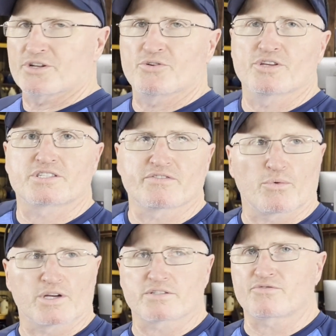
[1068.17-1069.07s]
do this if it
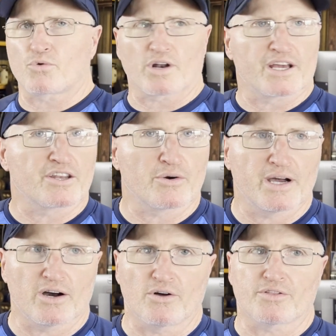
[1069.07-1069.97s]
wasn't for Orlando
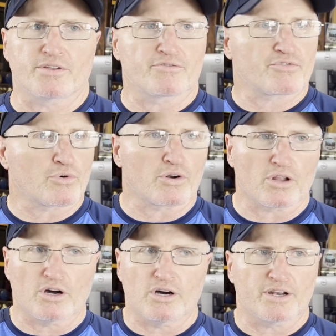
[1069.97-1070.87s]
Health and
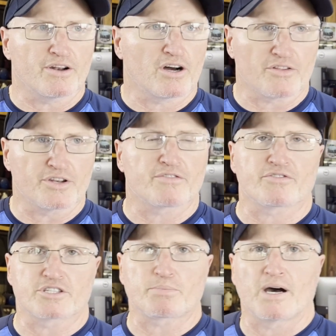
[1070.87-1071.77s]
Floral and all the
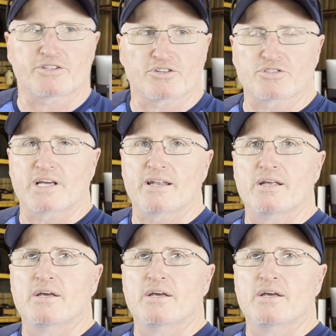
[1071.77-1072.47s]
different sponsors that